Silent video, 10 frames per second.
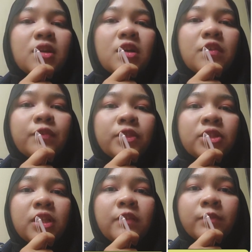
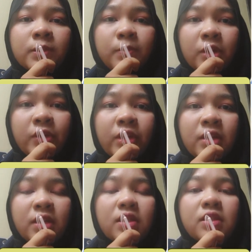often
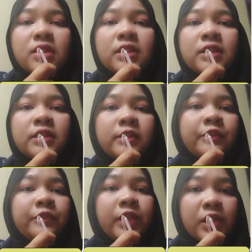inspiring a
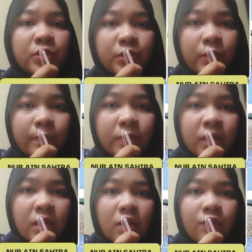
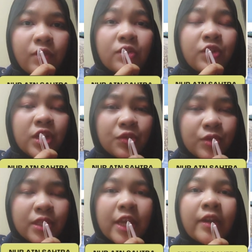philosophy of
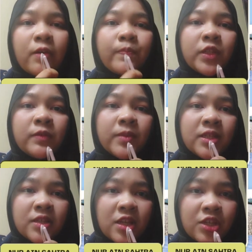reuse and
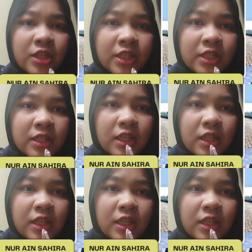optimization